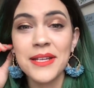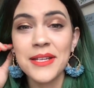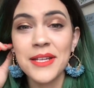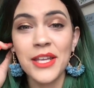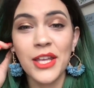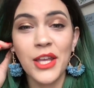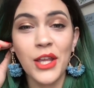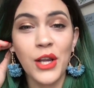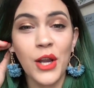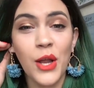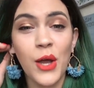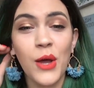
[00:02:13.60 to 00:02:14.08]

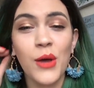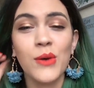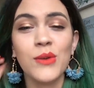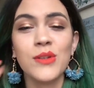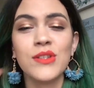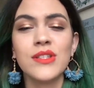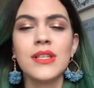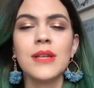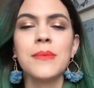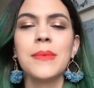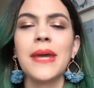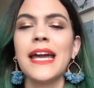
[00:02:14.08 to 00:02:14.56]
you know,
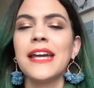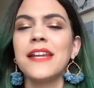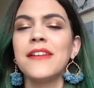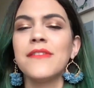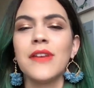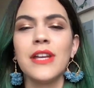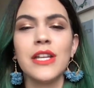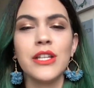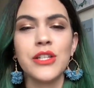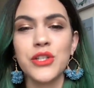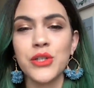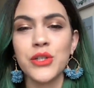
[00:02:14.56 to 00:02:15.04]
some kind of
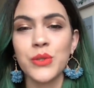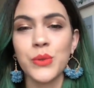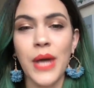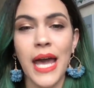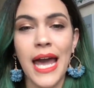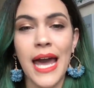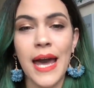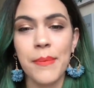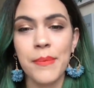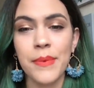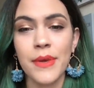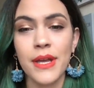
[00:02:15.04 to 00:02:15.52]
issue
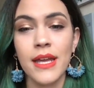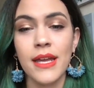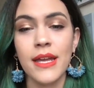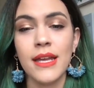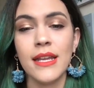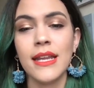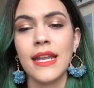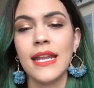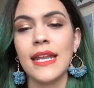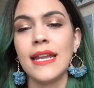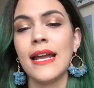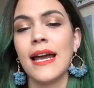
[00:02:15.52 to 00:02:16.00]

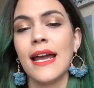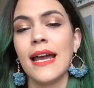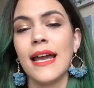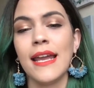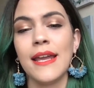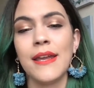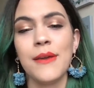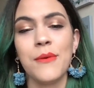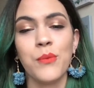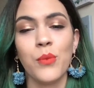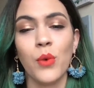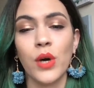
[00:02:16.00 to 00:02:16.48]
happen and
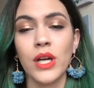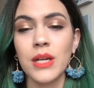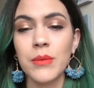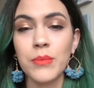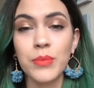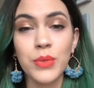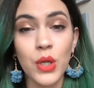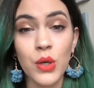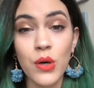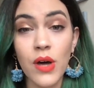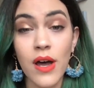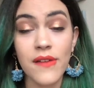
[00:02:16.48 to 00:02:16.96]
I want to
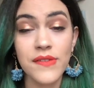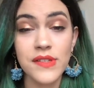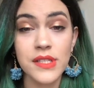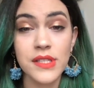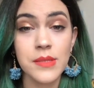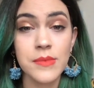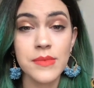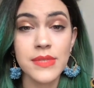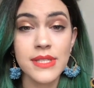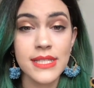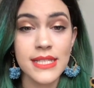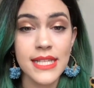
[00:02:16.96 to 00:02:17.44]
blow off
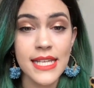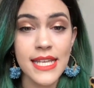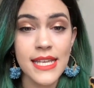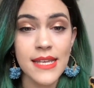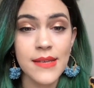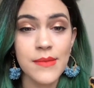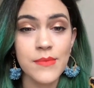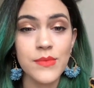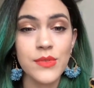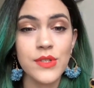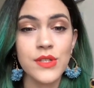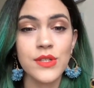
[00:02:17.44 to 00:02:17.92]
some
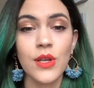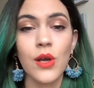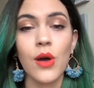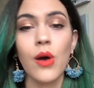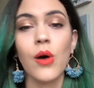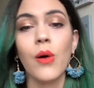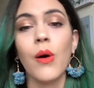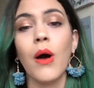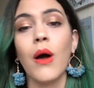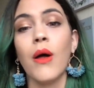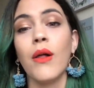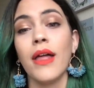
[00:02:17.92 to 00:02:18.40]
steam.
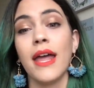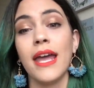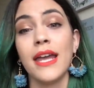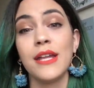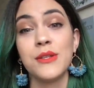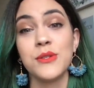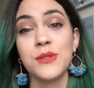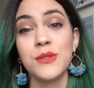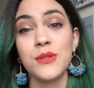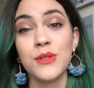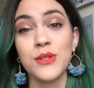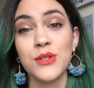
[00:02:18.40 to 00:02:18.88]
So I'll head
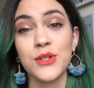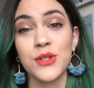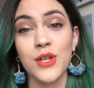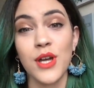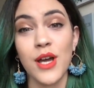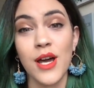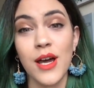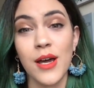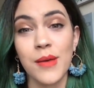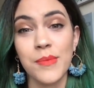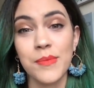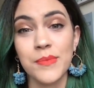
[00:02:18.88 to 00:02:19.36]
to the
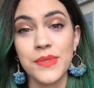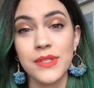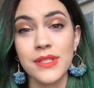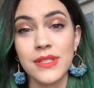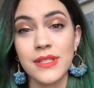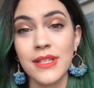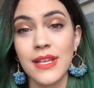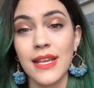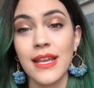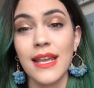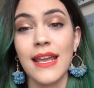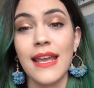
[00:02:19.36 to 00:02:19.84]
shops
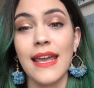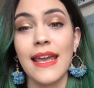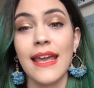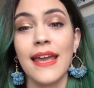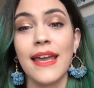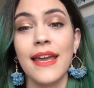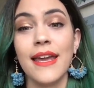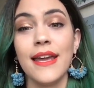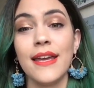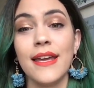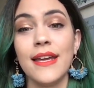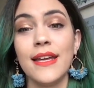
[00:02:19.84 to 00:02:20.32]

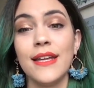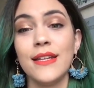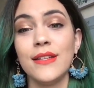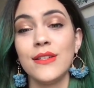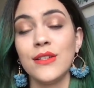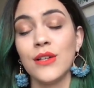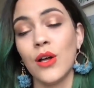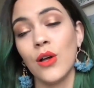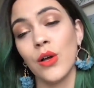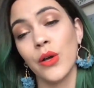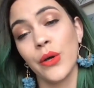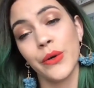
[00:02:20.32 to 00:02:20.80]
and
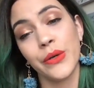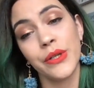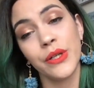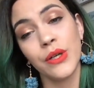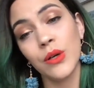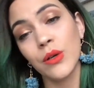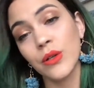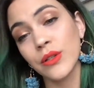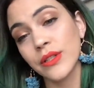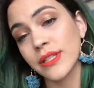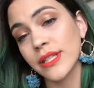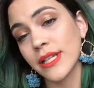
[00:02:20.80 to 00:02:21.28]
I'll go to
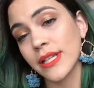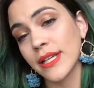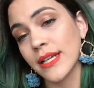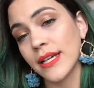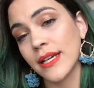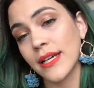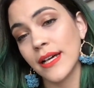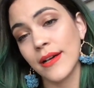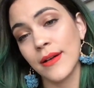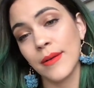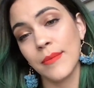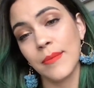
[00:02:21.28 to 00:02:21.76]

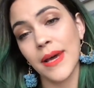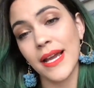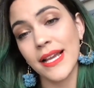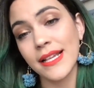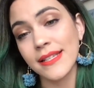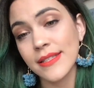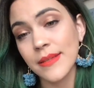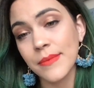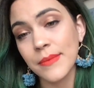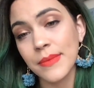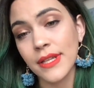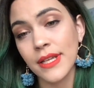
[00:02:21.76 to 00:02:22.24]
Ulta, I'll buy
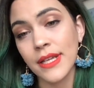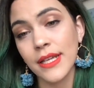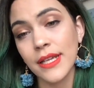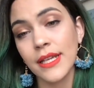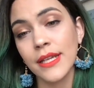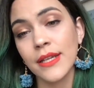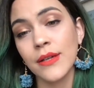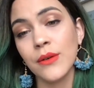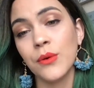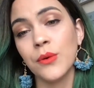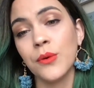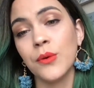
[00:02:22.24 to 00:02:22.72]

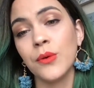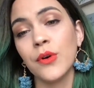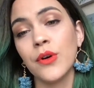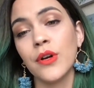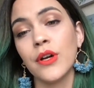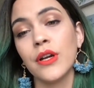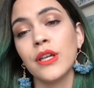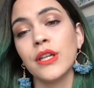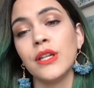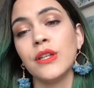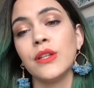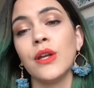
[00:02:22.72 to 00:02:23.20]
something,
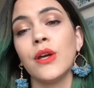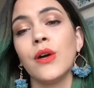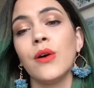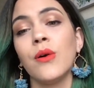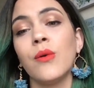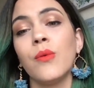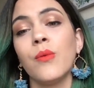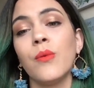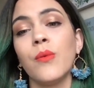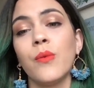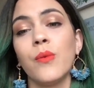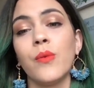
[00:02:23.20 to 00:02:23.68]
or, you
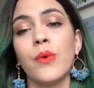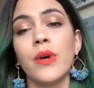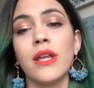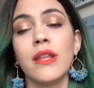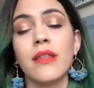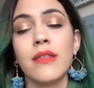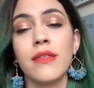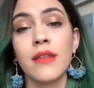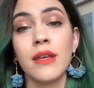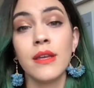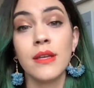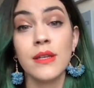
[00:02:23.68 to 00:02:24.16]
know,
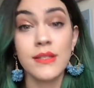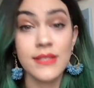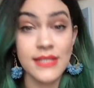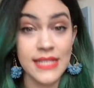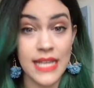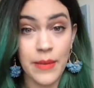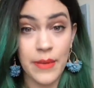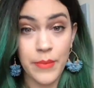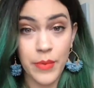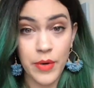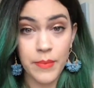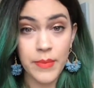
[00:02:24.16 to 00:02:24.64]
with
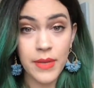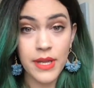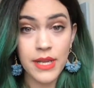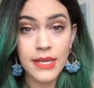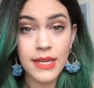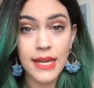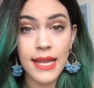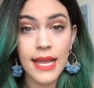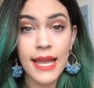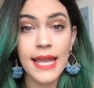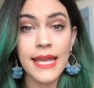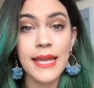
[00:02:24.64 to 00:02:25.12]
Cyber
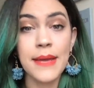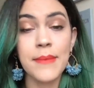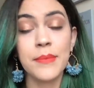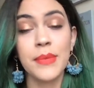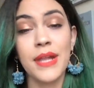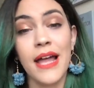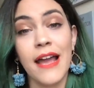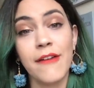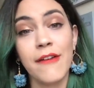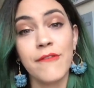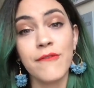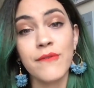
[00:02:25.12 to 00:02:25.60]
Monday and
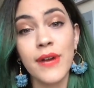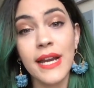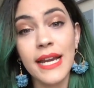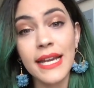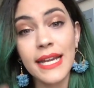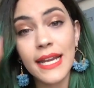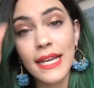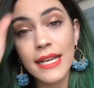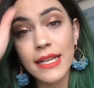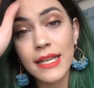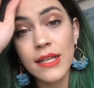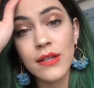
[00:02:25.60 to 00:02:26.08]
Black
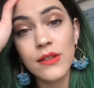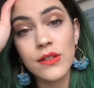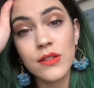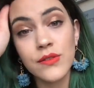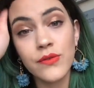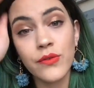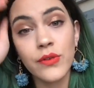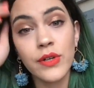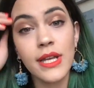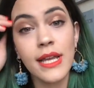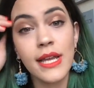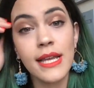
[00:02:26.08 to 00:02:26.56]
Friday deals,
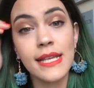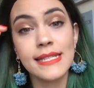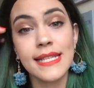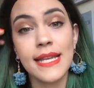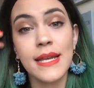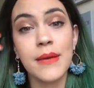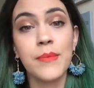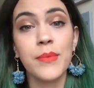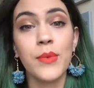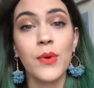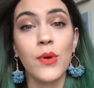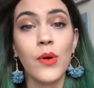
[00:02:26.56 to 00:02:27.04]
for
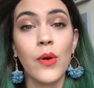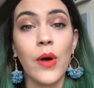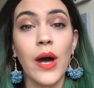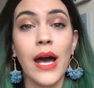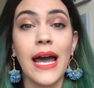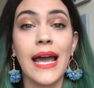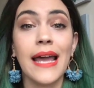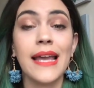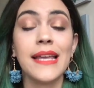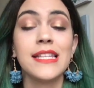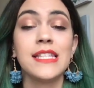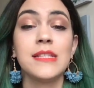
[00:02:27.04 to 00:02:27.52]
example,
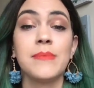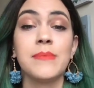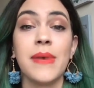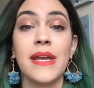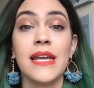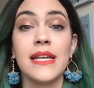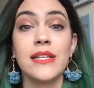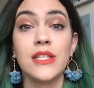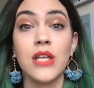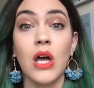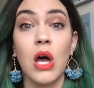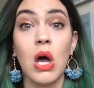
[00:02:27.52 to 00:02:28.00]
I
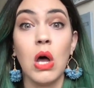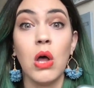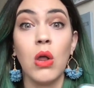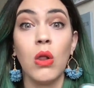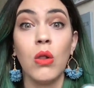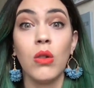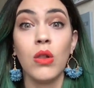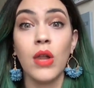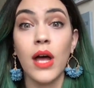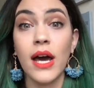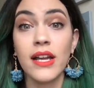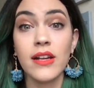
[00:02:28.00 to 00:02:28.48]
spent a
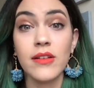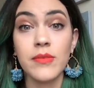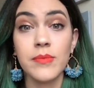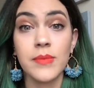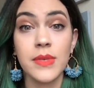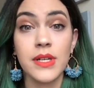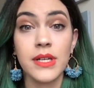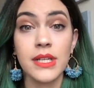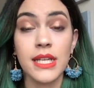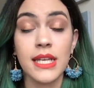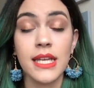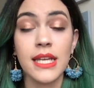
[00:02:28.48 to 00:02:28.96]
lot of
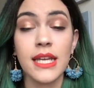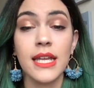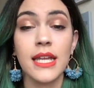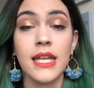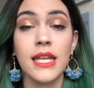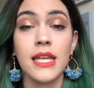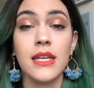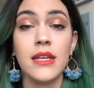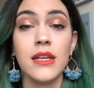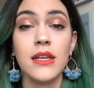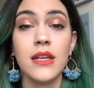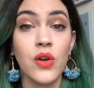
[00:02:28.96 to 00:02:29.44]
money
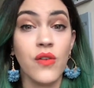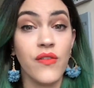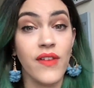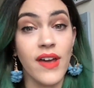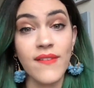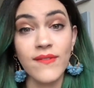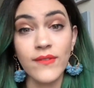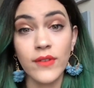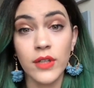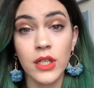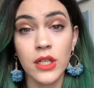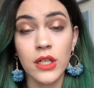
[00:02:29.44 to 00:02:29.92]
in
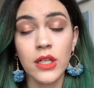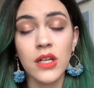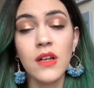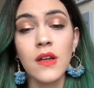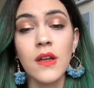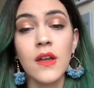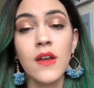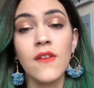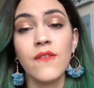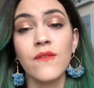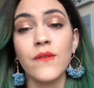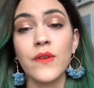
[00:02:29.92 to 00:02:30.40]
November
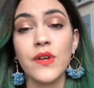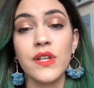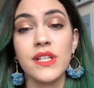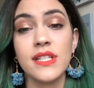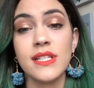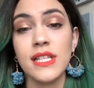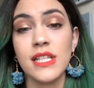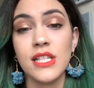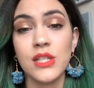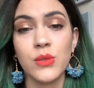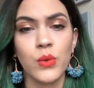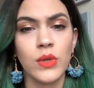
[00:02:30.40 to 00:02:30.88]

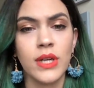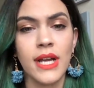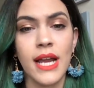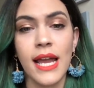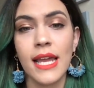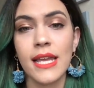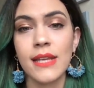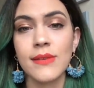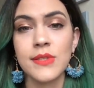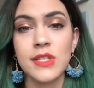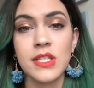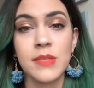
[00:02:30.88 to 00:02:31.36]
versus what
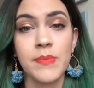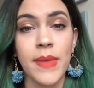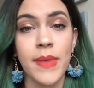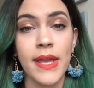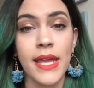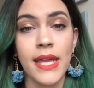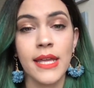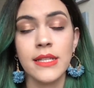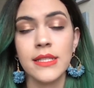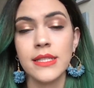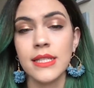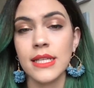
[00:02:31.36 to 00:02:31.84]
I
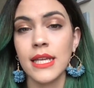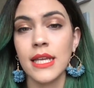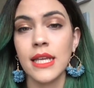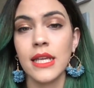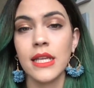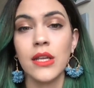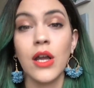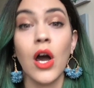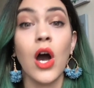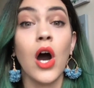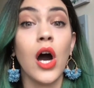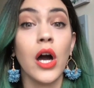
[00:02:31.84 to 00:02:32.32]
spent
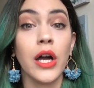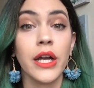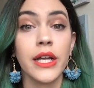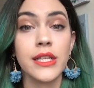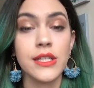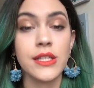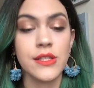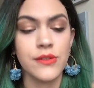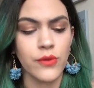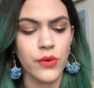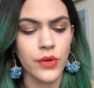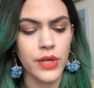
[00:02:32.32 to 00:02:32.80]
in
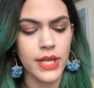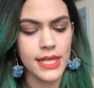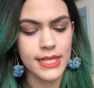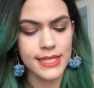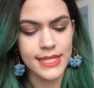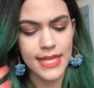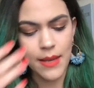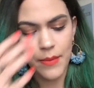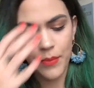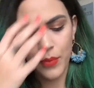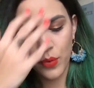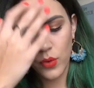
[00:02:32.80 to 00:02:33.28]
August, for
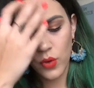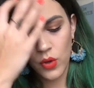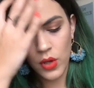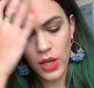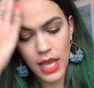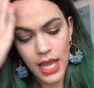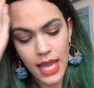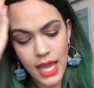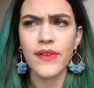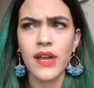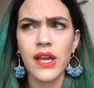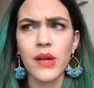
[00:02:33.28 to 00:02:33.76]
example.
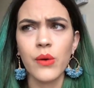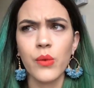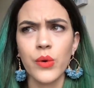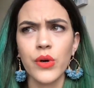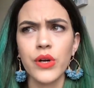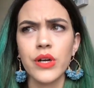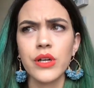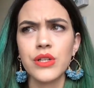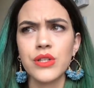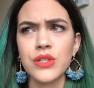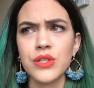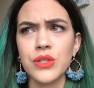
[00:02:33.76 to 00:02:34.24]
If I
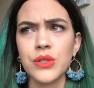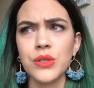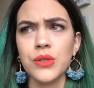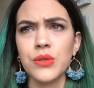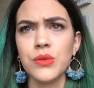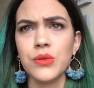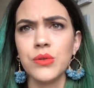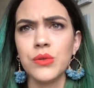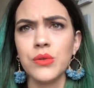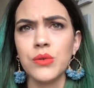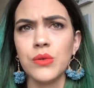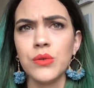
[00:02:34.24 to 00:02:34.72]
were
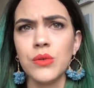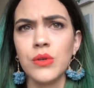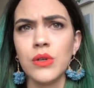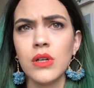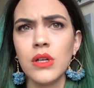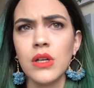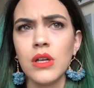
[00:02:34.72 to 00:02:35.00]
to